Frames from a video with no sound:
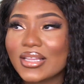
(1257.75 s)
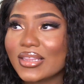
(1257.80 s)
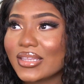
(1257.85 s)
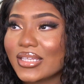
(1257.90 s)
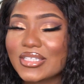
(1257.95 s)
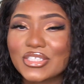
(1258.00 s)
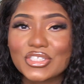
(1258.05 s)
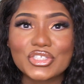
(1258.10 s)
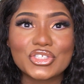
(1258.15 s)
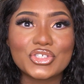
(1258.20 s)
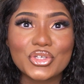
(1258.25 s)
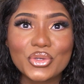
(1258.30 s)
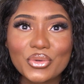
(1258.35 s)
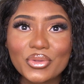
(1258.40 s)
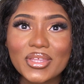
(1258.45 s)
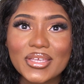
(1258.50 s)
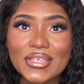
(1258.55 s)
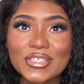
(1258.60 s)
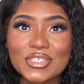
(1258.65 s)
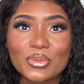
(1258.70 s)
Let's
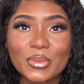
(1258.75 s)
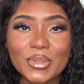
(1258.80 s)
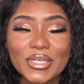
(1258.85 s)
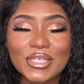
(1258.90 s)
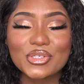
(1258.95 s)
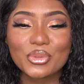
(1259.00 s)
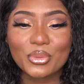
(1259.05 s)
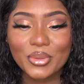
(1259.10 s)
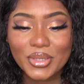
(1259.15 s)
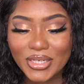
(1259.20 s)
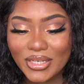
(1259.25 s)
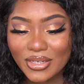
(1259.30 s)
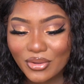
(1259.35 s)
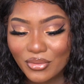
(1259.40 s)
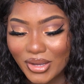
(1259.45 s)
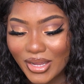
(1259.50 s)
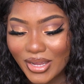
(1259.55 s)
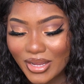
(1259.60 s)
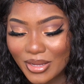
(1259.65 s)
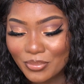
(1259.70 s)
do this, twenty twenty,
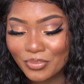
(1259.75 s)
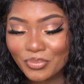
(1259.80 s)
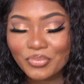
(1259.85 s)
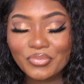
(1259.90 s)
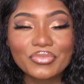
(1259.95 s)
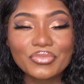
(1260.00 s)
okay?